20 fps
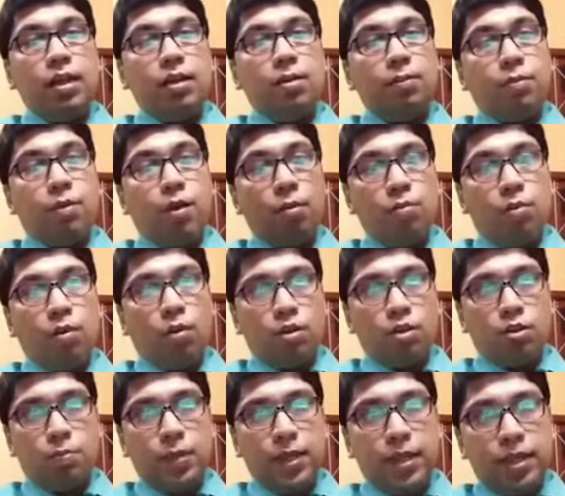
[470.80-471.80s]
From
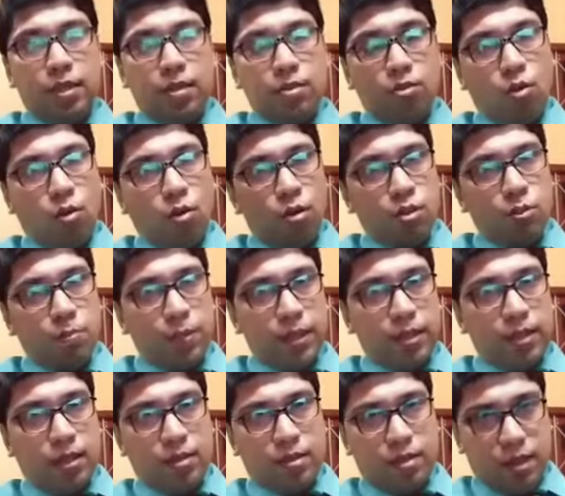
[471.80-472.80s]
hospital to
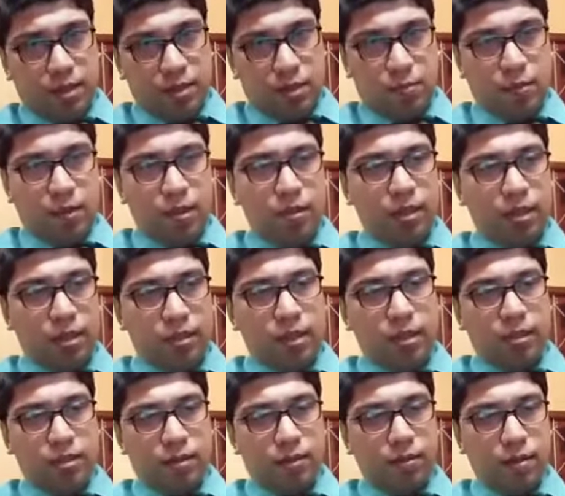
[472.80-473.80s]
hospital transfer, this
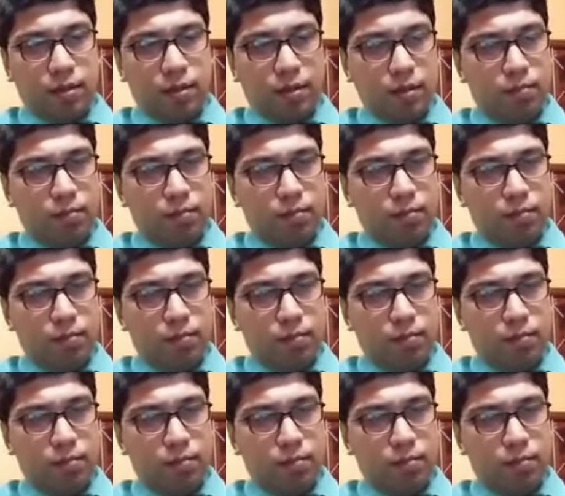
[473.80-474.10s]
is